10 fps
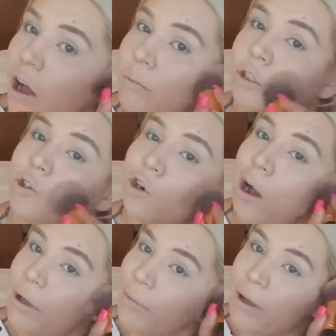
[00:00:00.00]
I almost
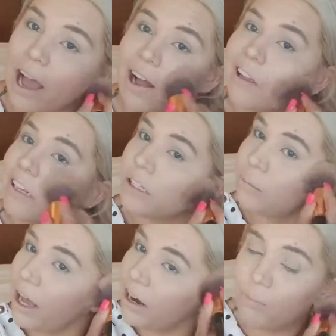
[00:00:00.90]
drop a palette,
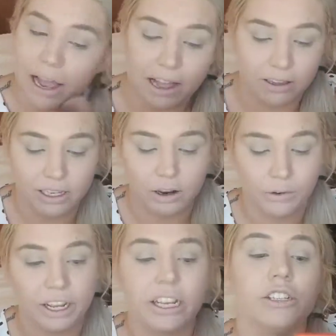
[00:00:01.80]
some kind of palette
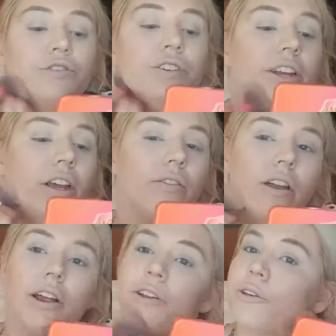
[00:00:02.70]
on each video
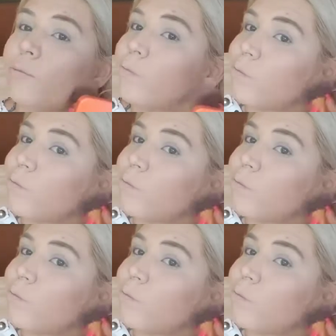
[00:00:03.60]
that I do.